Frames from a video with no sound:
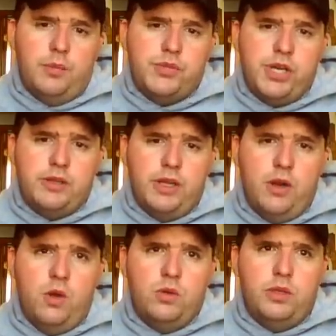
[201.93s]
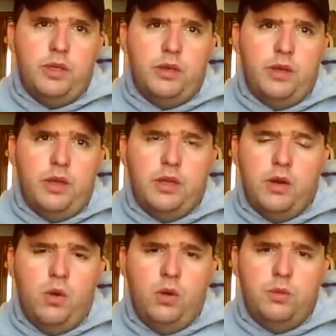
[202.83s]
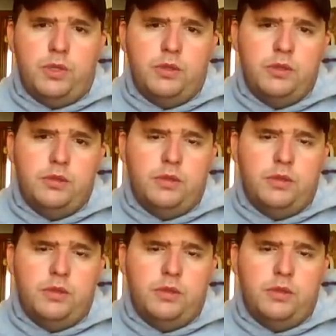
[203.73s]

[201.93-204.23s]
check that out and get a hold of me.